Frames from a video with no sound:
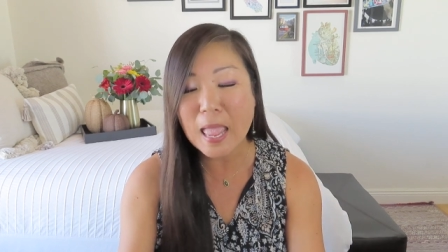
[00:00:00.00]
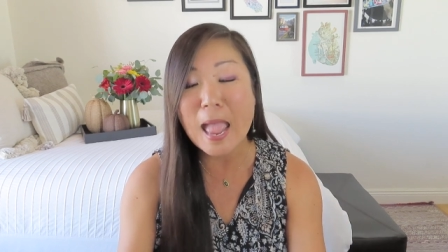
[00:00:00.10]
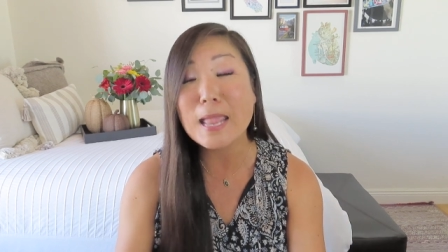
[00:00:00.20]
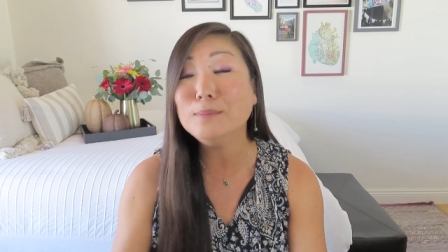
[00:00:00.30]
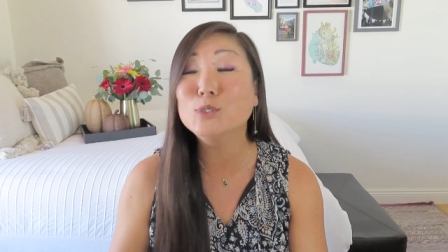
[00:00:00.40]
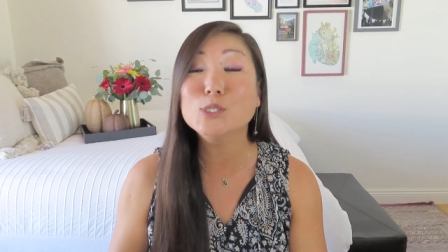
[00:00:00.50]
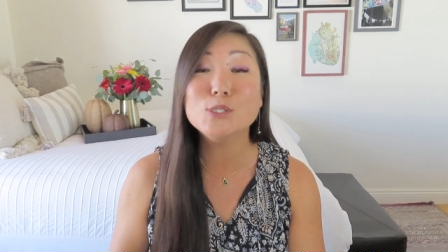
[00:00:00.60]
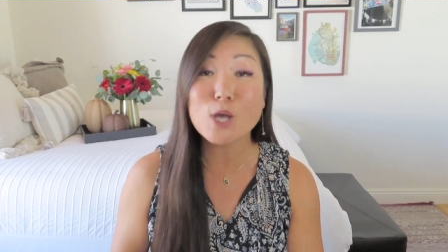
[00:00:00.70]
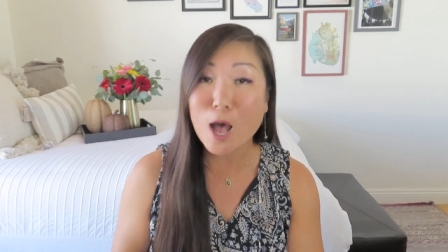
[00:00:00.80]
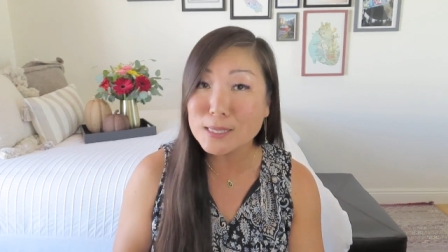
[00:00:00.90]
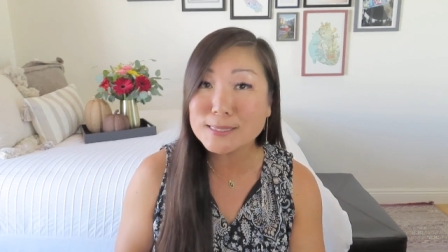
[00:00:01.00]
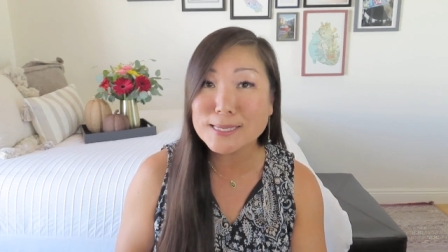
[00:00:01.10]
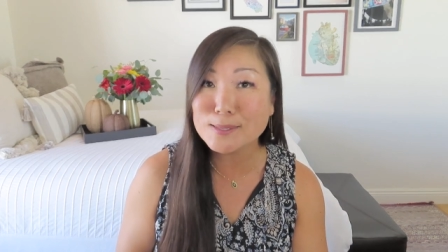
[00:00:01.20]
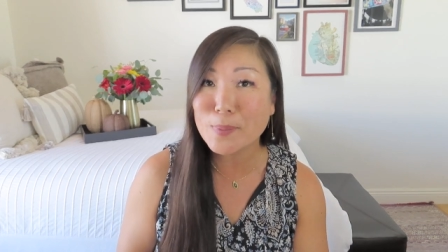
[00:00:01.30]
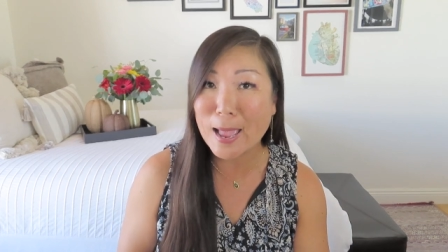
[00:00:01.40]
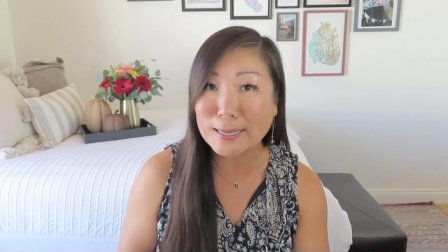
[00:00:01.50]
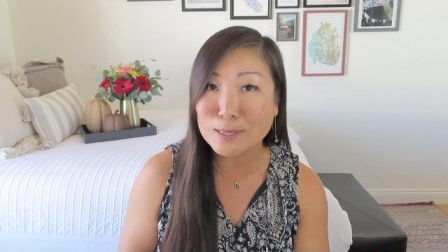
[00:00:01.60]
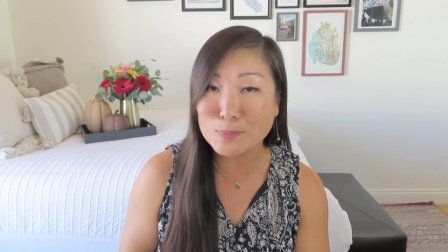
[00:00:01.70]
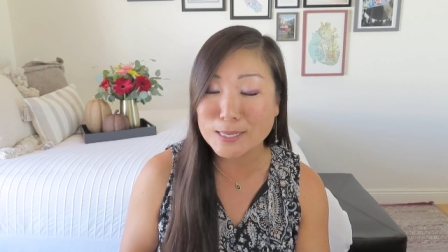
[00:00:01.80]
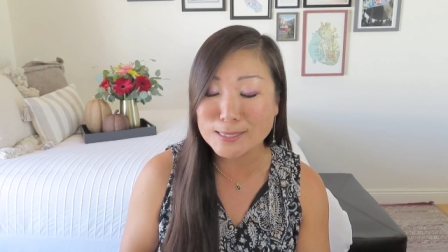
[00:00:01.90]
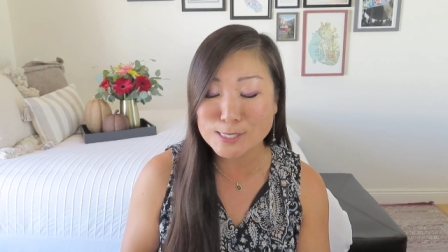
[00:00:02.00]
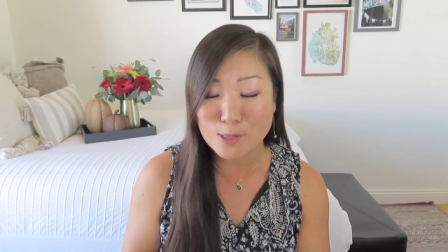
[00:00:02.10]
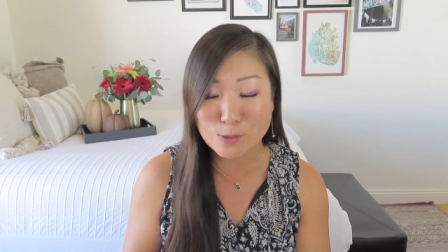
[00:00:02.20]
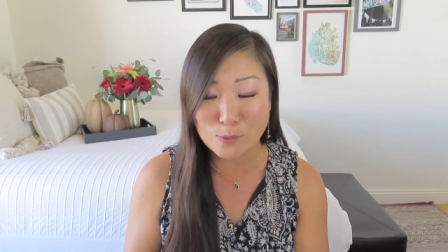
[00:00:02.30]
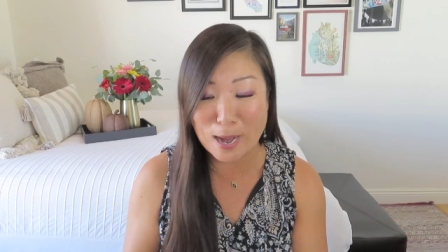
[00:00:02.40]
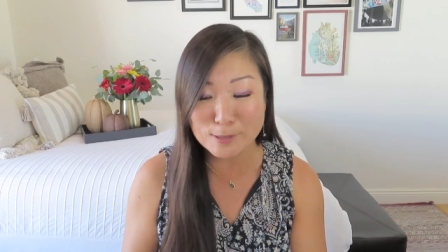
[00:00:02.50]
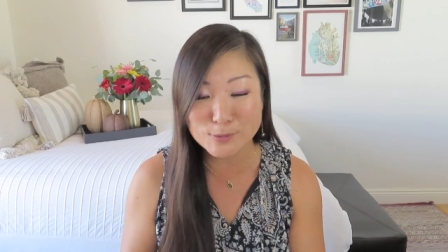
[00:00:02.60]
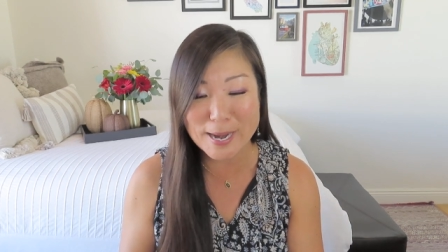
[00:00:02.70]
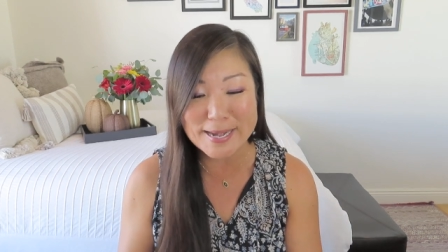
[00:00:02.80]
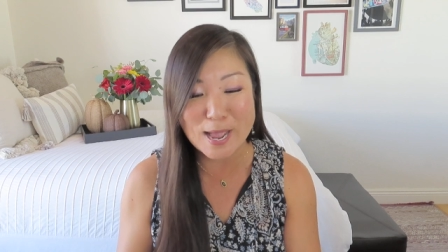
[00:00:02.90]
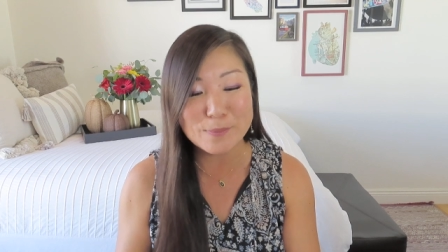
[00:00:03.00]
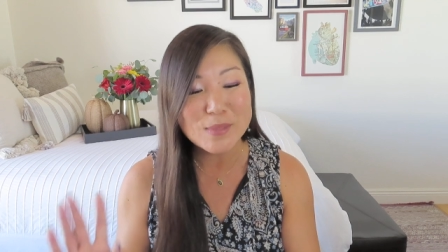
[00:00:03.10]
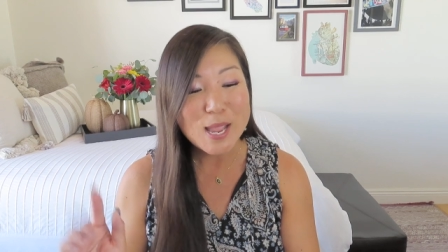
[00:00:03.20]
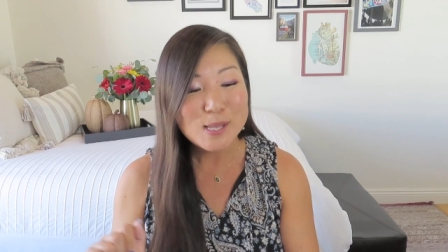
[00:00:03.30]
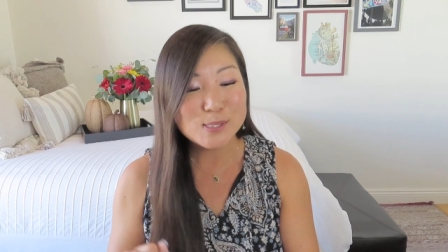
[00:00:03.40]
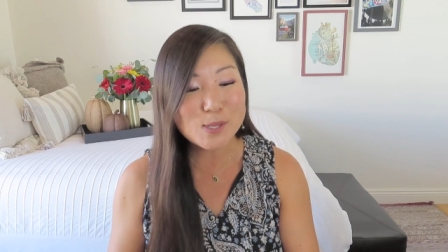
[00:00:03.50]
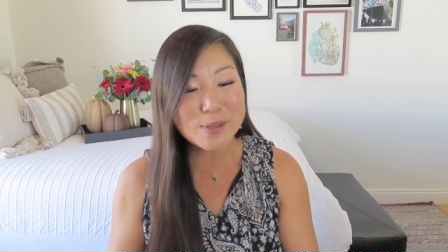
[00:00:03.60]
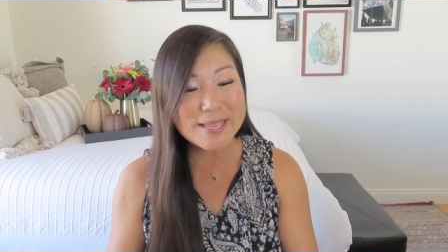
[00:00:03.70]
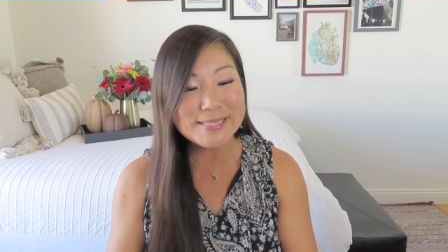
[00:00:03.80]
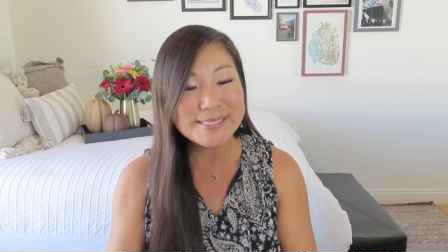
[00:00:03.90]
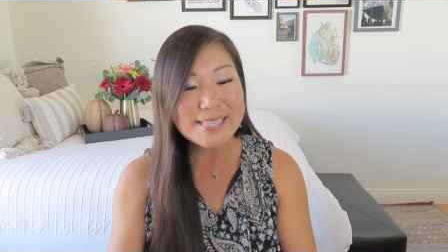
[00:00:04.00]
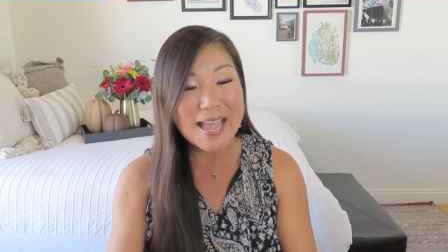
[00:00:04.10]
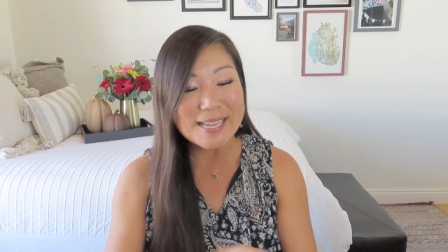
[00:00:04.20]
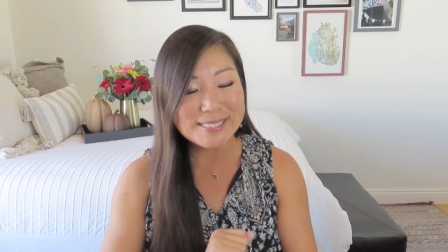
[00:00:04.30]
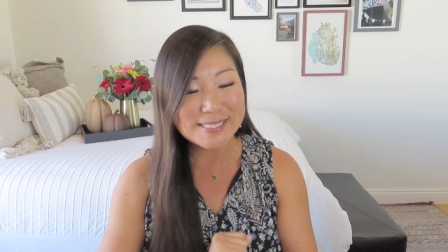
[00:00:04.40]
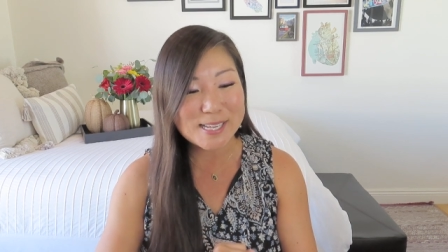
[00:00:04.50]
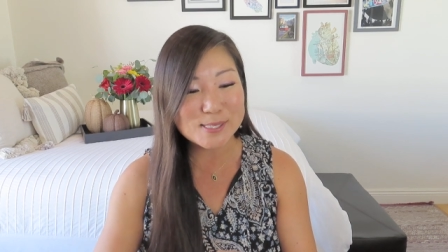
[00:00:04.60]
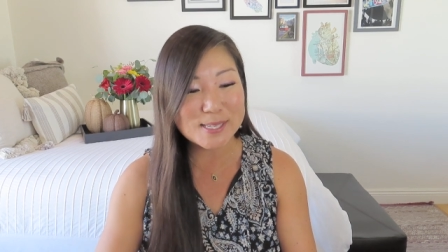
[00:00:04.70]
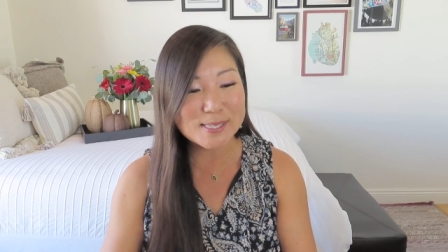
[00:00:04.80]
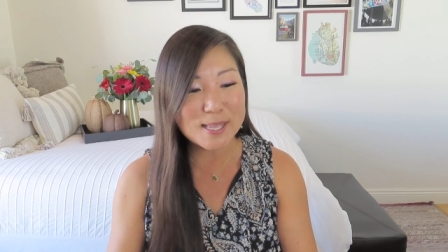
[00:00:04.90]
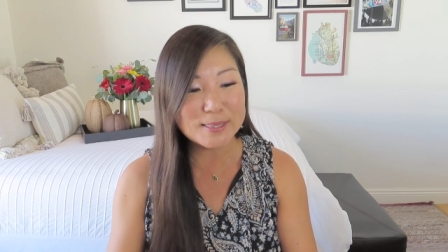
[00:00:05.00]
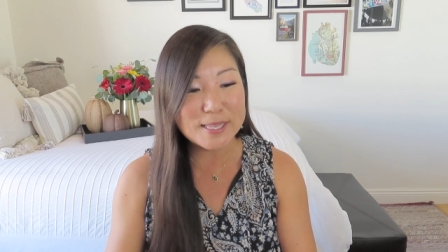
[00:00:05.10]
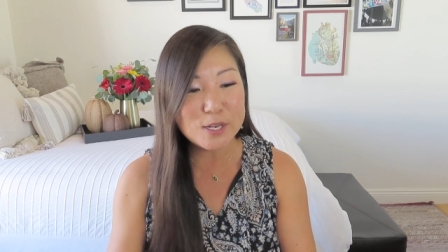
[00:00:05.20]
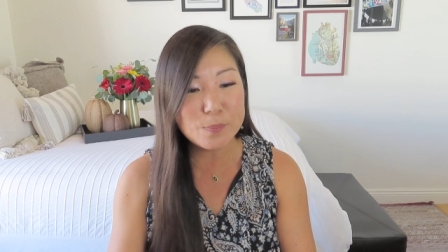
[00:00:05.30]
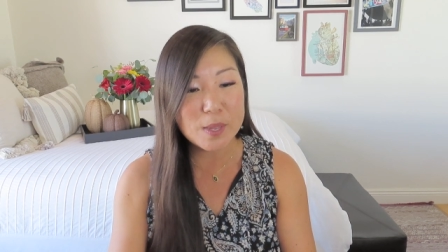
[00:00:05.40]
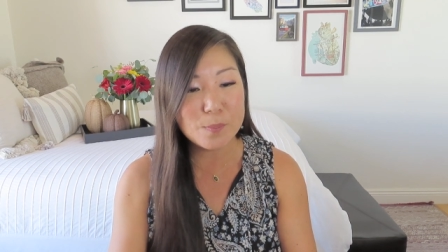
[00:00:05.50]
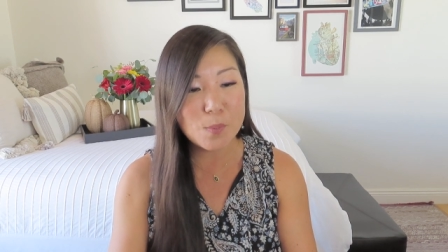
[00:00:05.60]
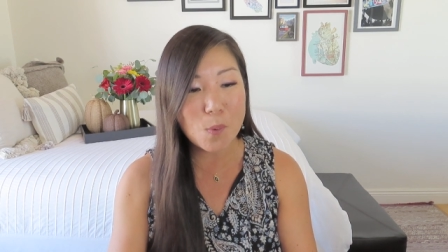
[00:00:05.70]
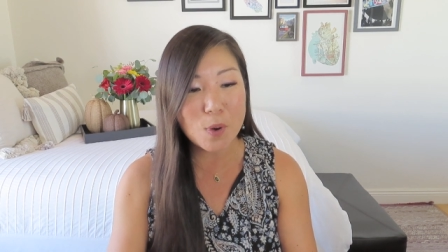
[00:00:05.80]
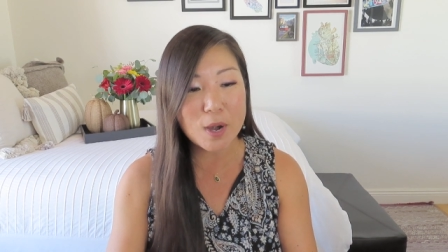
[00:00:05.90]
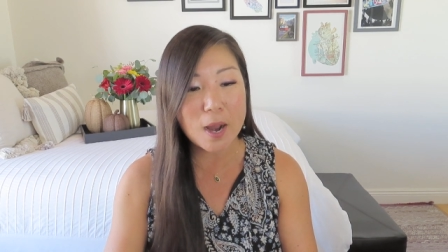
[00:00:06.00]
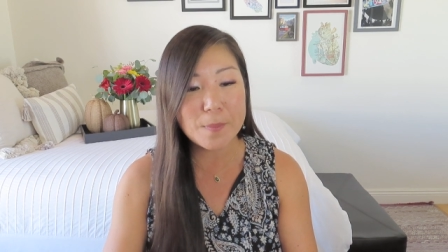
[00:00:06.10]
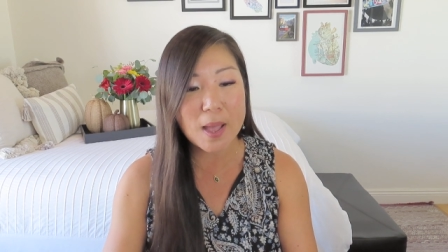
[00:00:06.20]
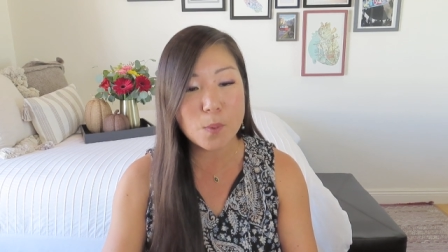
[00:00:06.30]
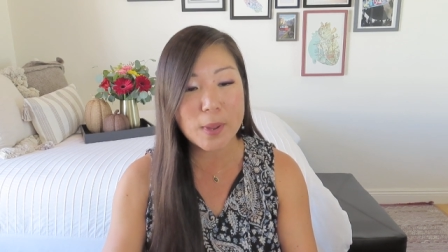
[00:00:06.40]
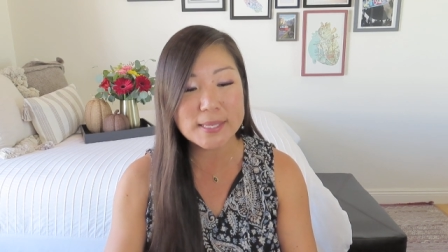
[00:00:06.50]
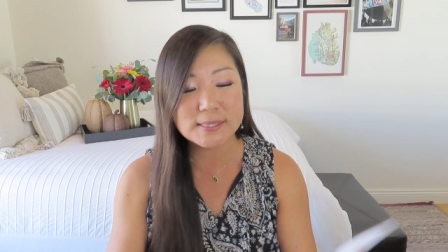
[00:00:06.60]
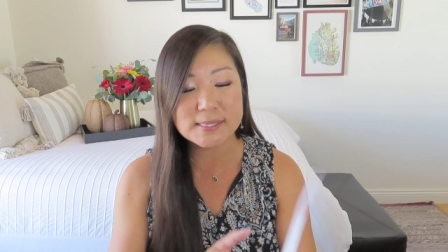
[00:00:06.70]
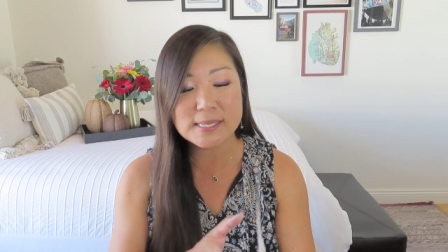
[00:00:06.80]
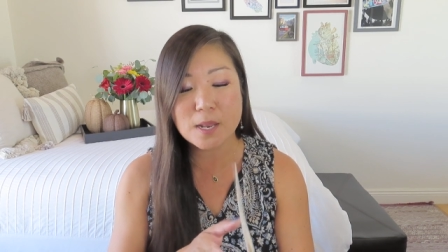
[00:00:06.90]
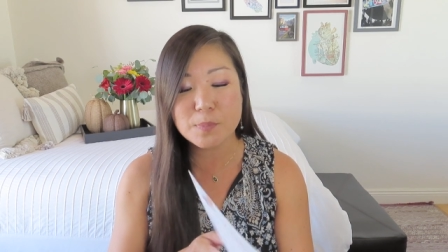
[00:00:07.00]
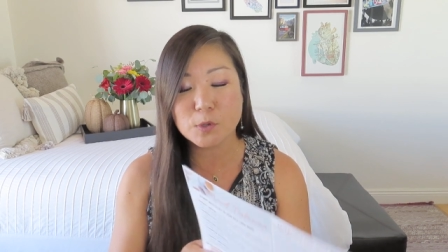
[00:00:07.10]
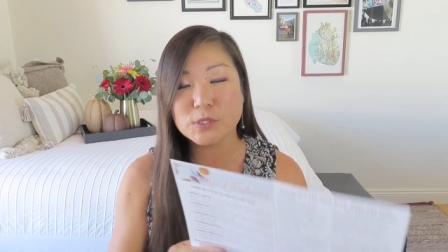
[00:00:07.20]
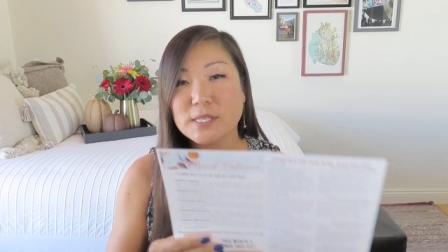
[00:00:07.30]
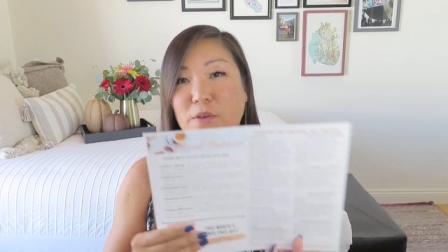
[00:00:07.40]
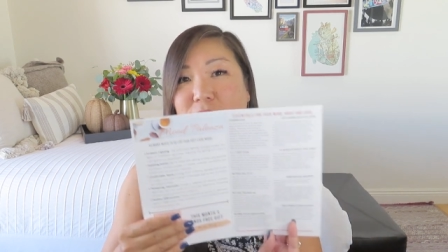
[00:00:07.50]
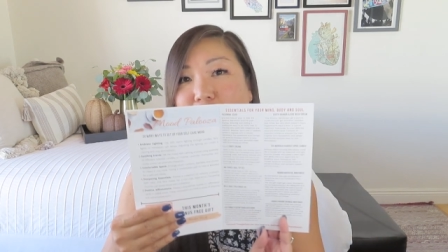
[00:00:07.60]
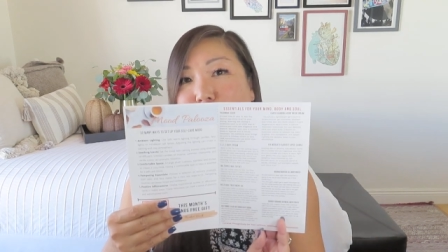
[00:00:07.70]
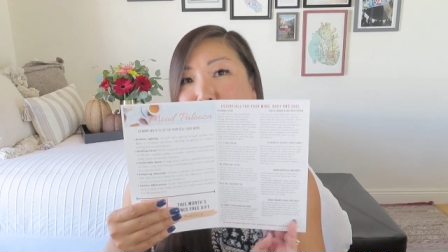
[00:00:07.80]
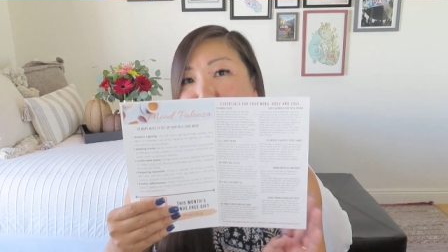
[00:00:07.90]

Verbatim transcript: I am just tossing packing peanuts on the ground right now. So inside, she tells us a little bit more about ways to set up your self-care